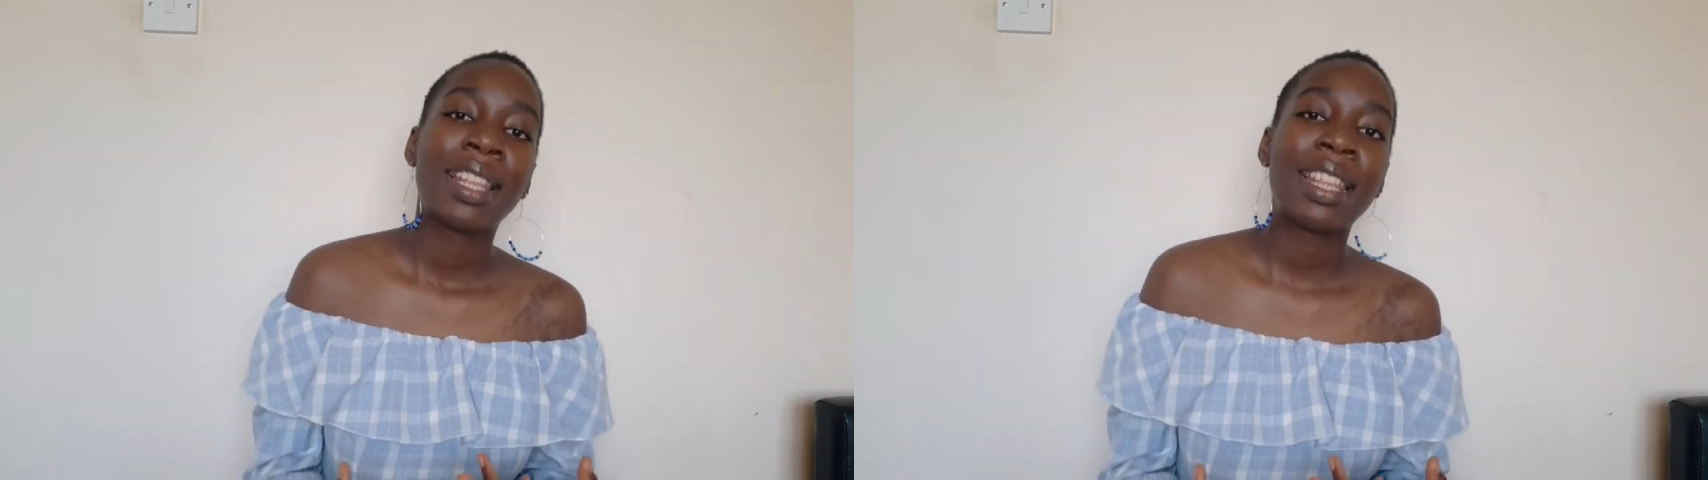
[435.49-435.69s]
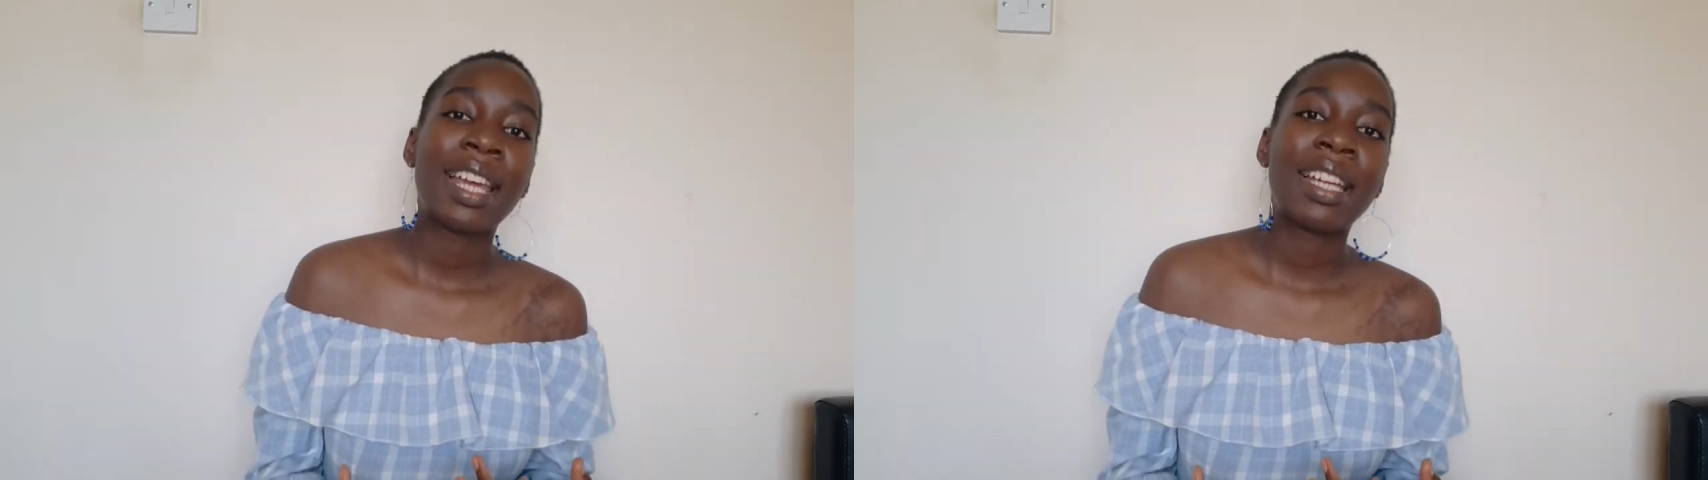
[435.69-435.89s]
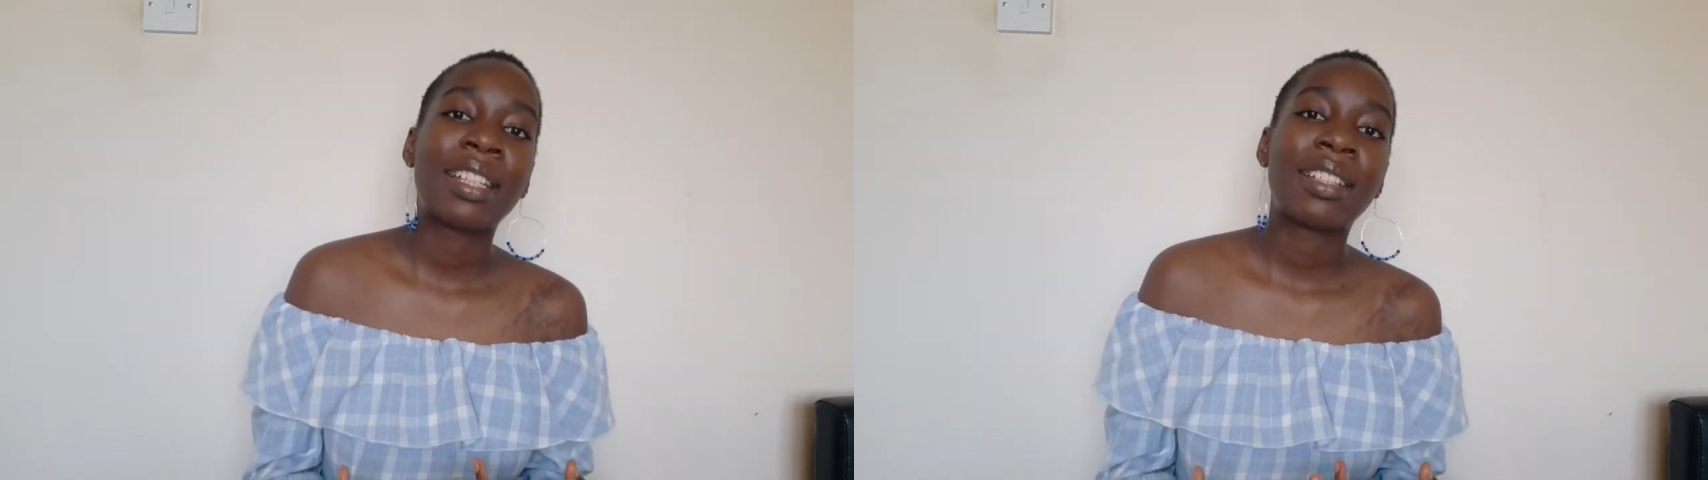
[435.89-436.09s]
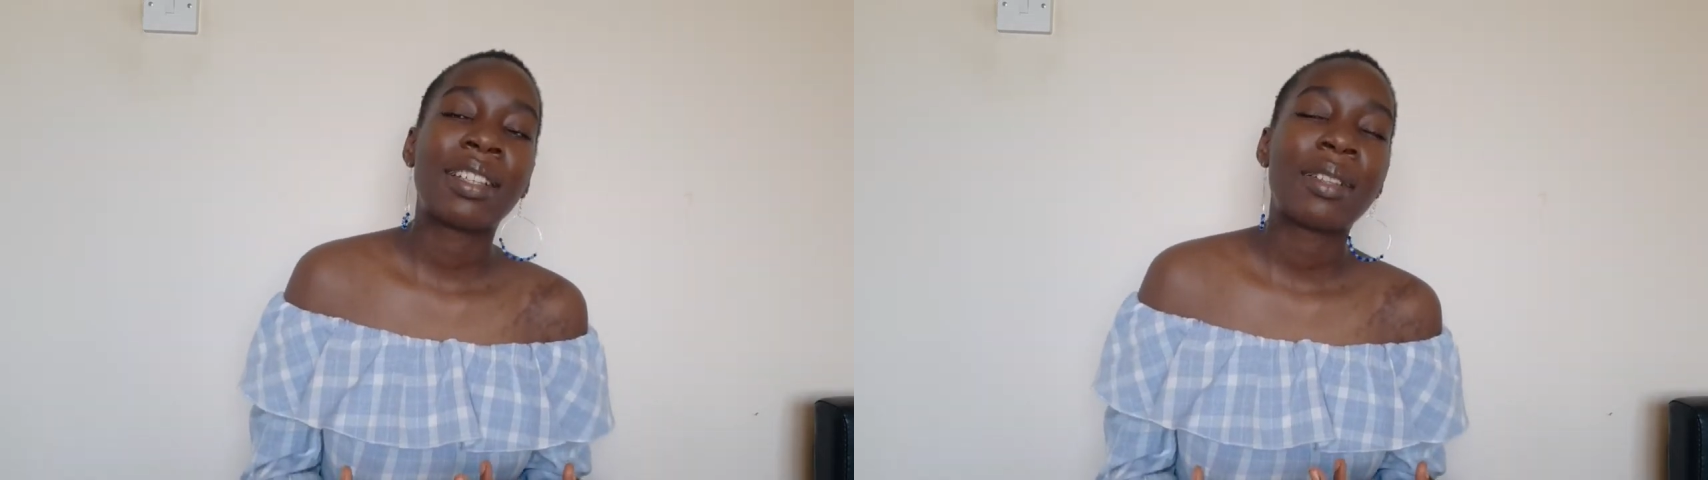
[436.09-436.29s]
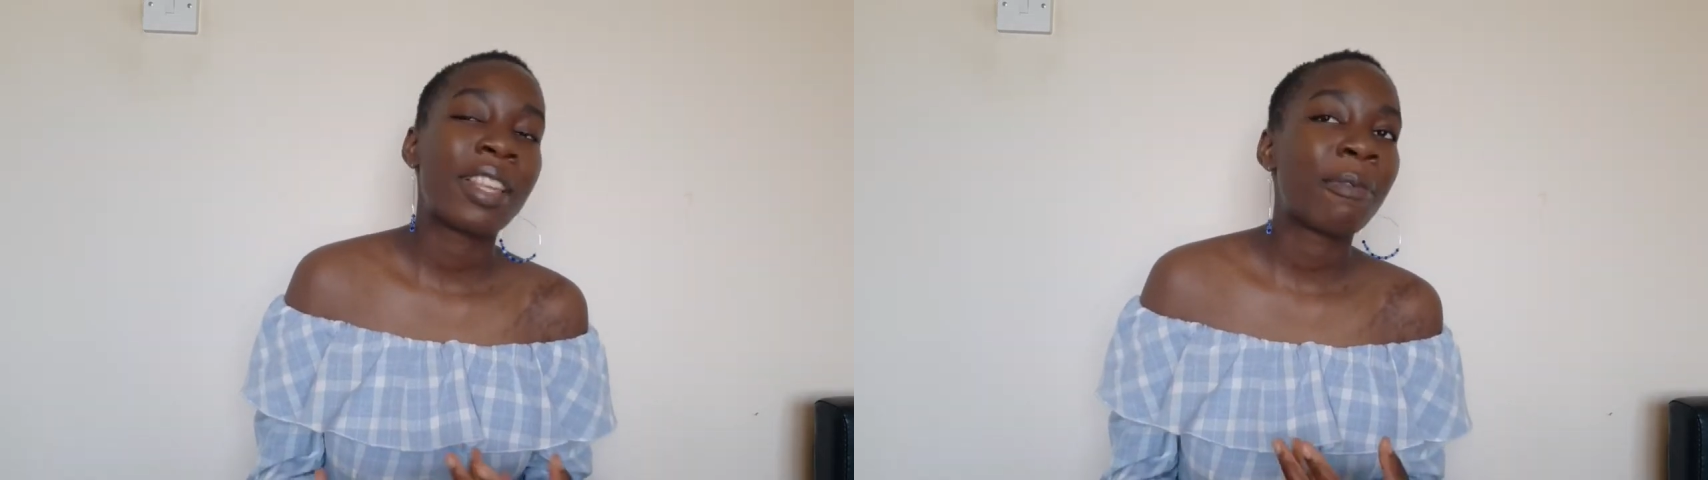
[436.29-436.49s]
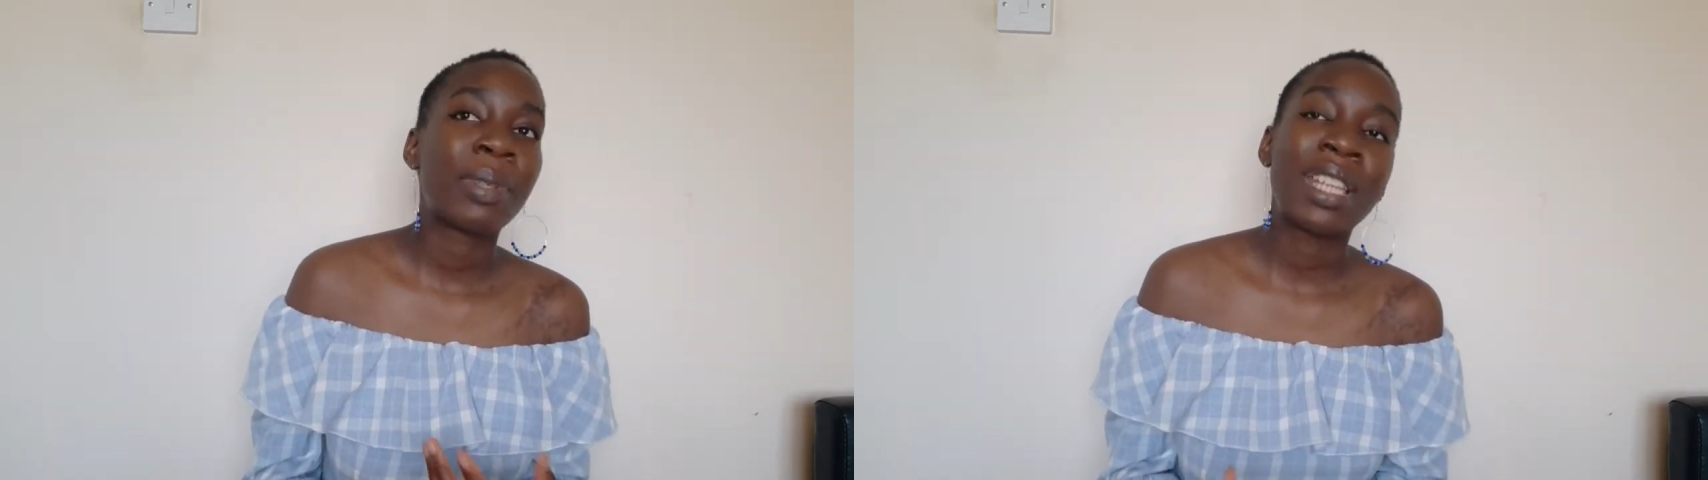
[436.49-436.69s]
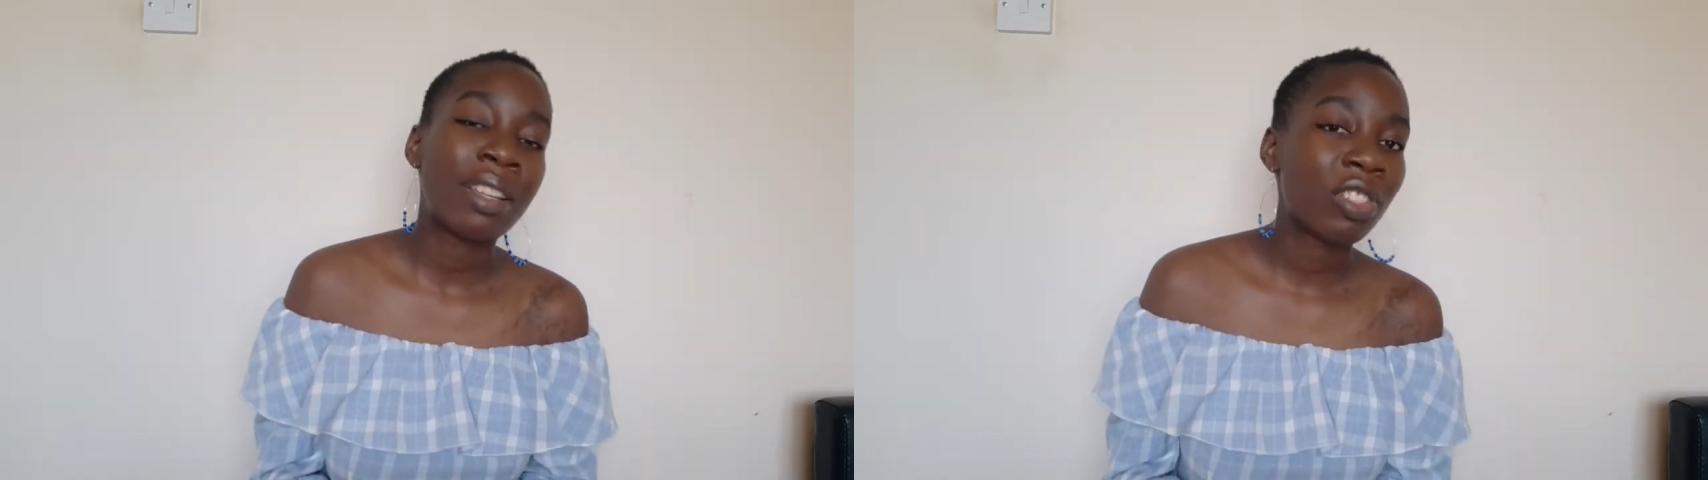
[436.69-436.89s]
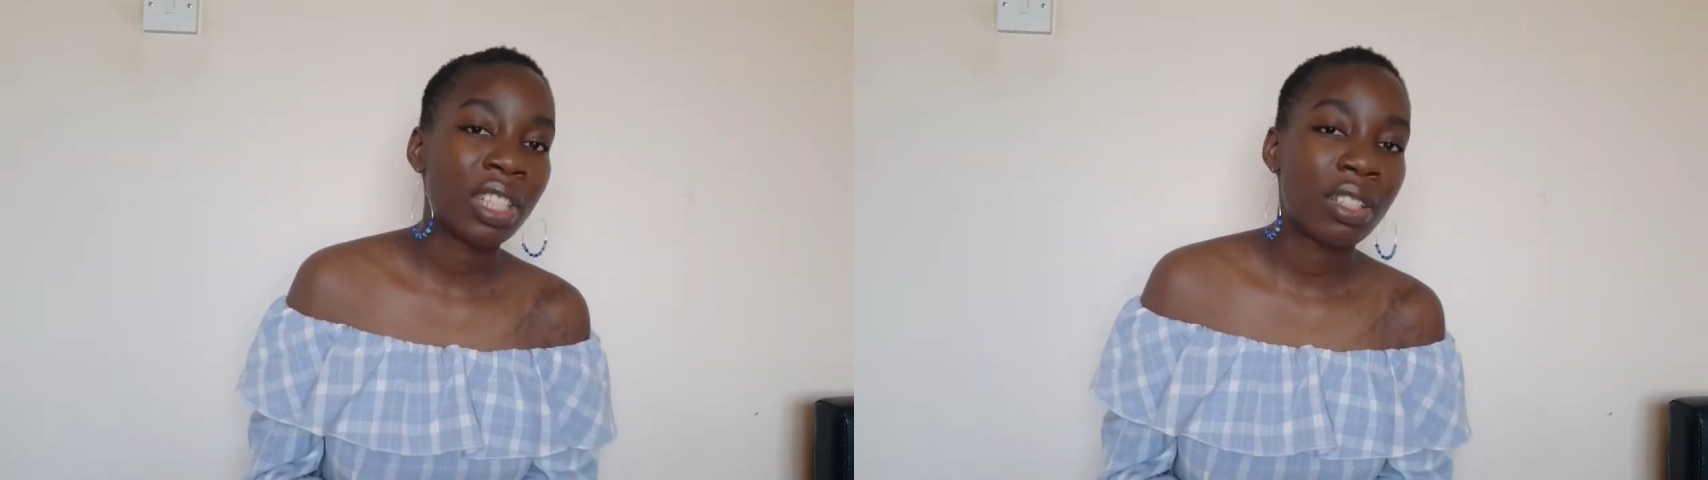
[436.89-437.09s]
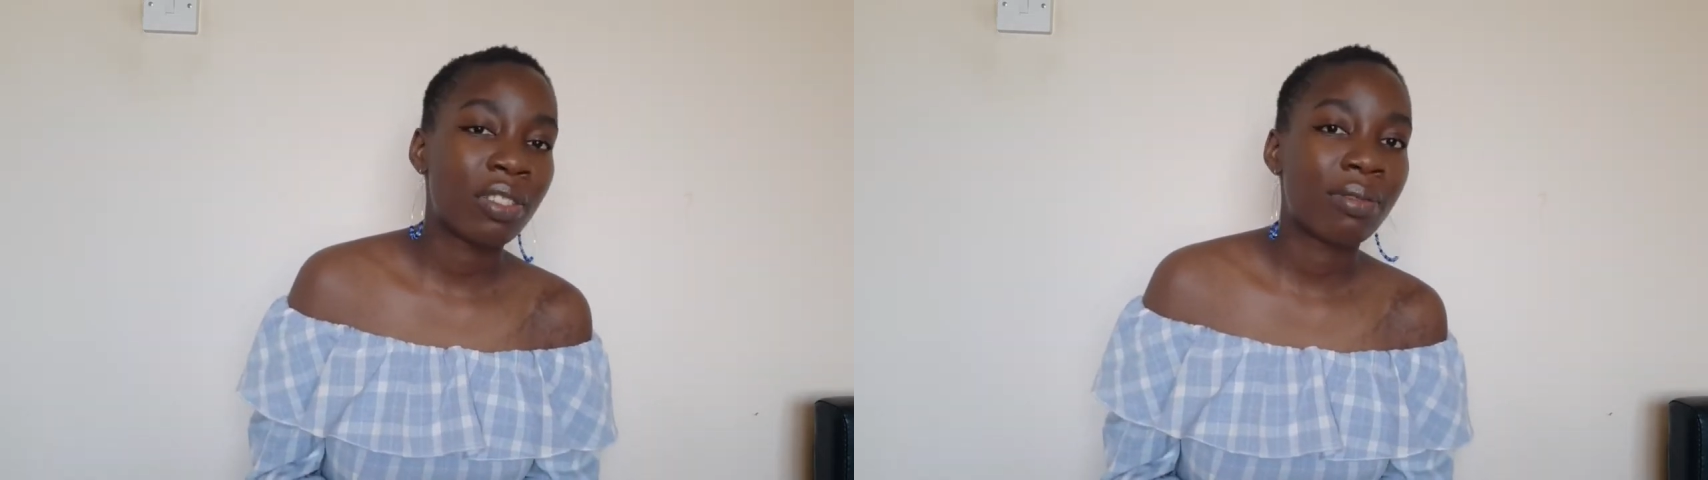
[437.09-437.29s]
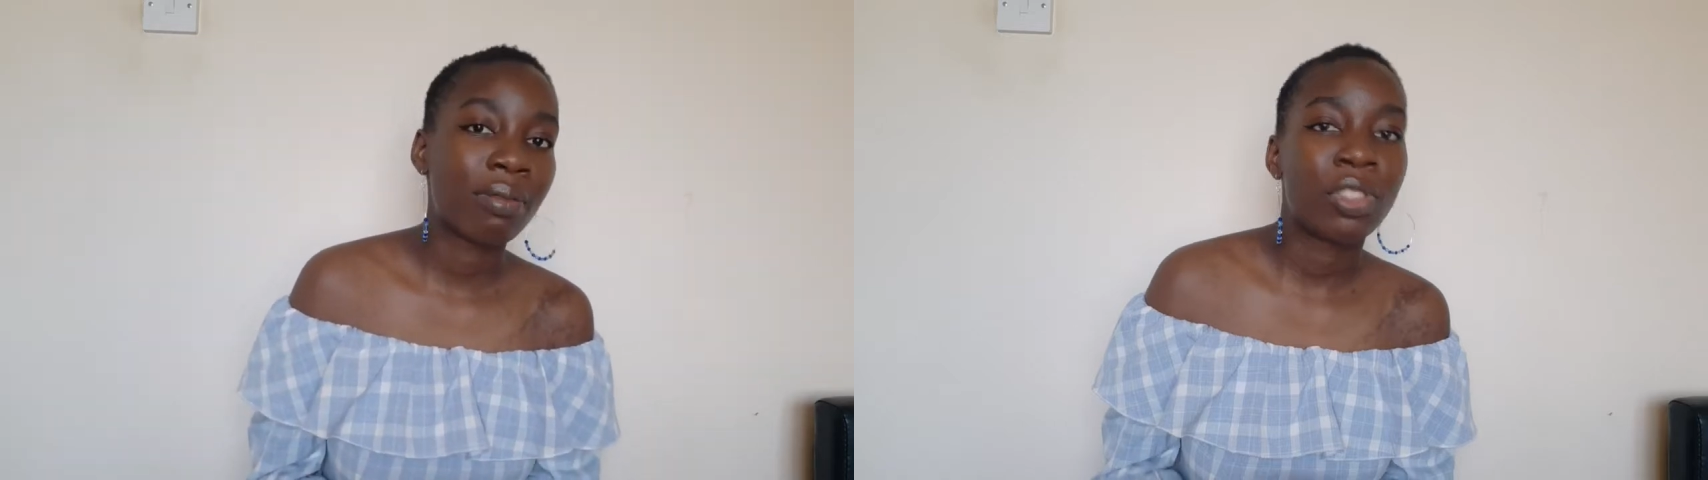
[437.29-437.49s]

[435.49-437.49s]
They've potentially